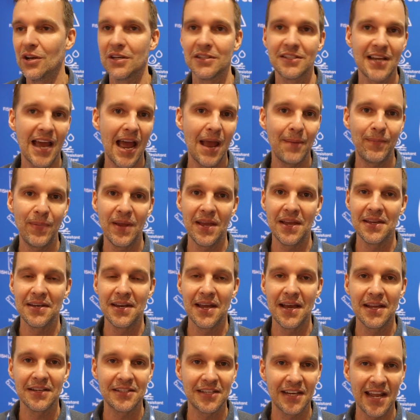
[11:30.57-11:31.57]
you can type
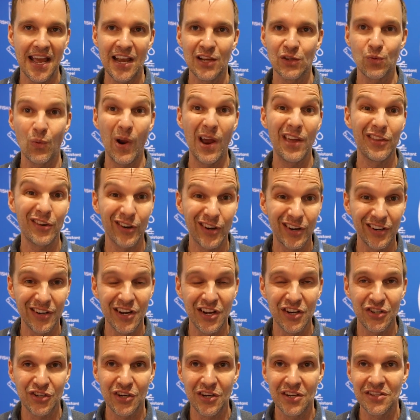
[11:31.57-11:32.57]
in today's weather
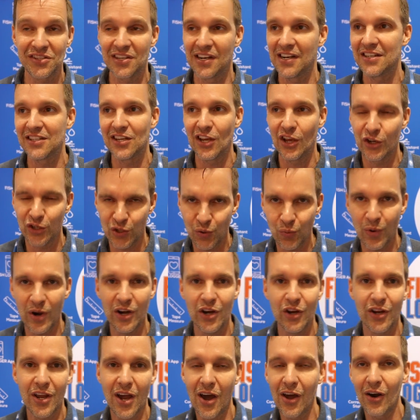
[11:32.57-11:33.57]
conditions, and it tells you
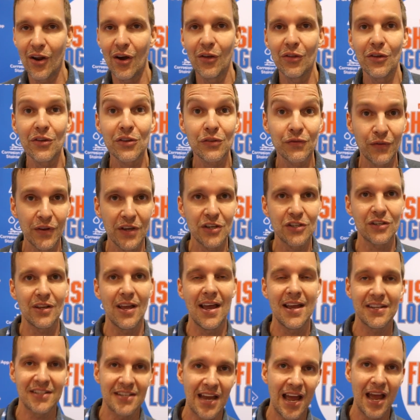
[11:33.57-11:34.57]
where you caught all those
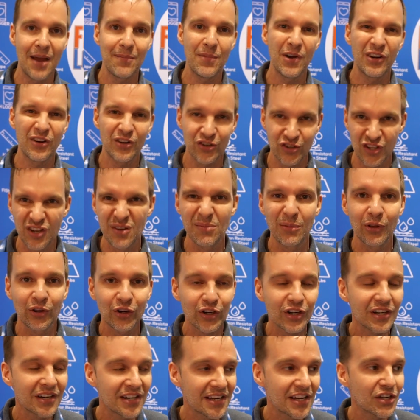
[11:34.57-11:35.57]
fish last time under
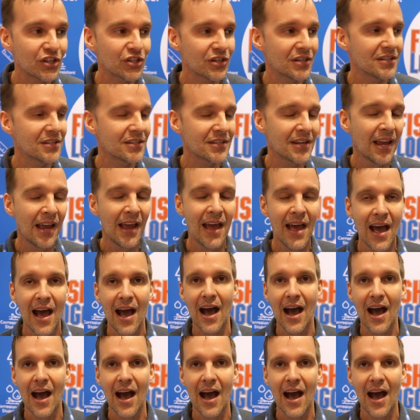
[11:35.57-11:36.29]
similar conditions.